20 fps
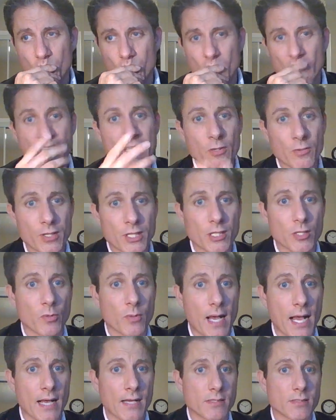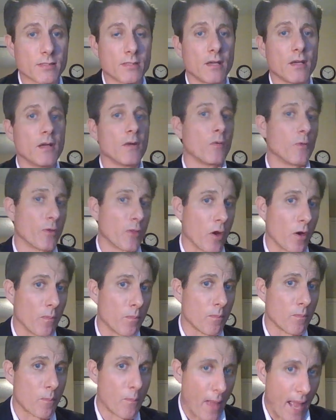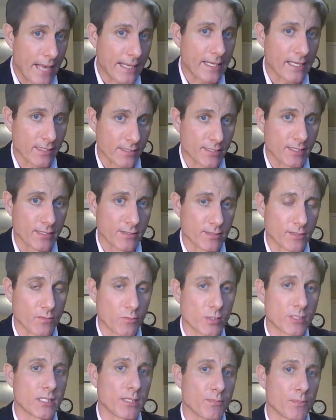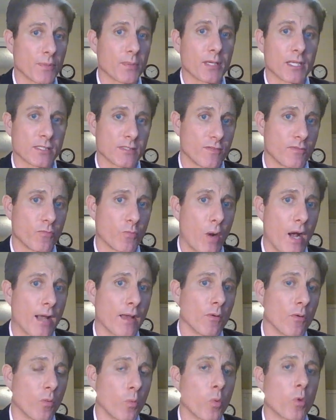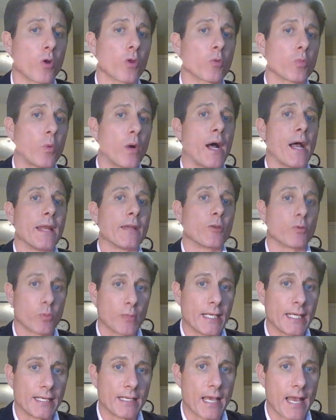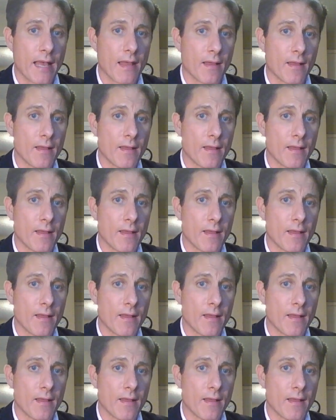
here in the US with our banking system was simply because of worldwide greed